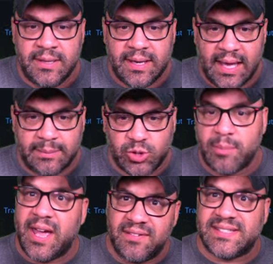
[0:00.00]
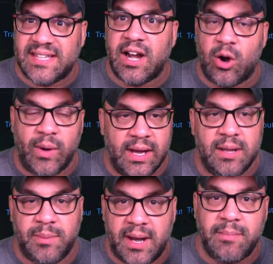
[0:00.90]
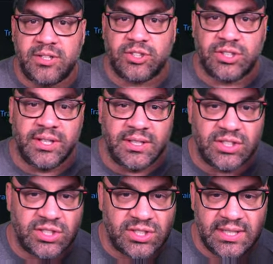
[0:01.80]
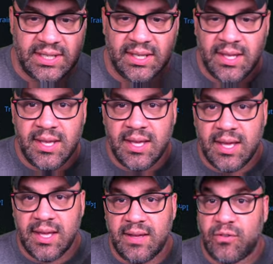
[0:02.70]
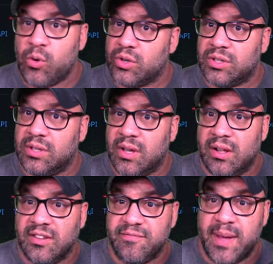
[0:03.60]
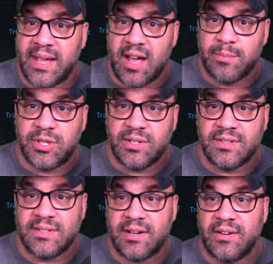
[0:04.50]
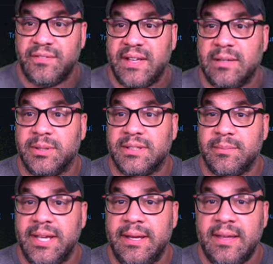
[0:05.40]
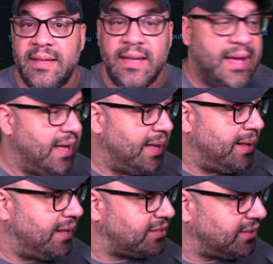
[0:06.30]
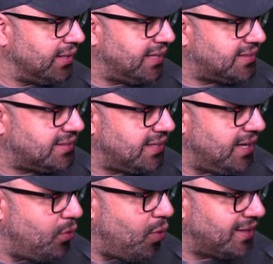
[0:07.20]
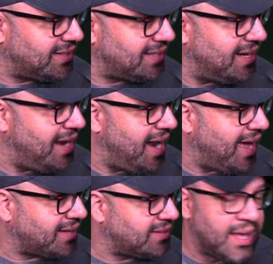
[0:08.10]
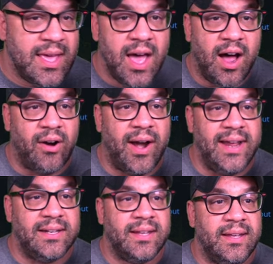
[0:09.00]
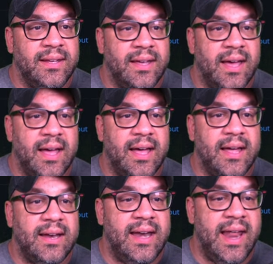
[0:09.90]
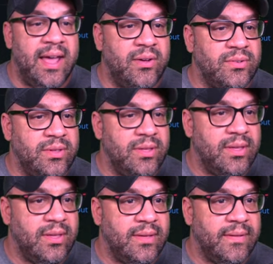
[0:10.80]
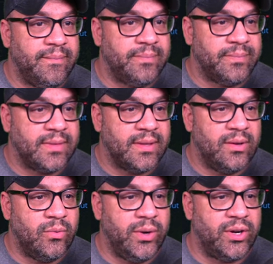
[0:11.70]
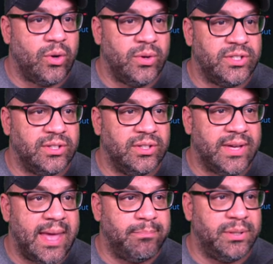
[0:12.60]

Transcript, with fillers: um, so I'm kind of set already, but I'm interested in seeing, uh, of course, all of my options that are available to me. Uh, so let's see what's next. All right. Uh, now we are going to look at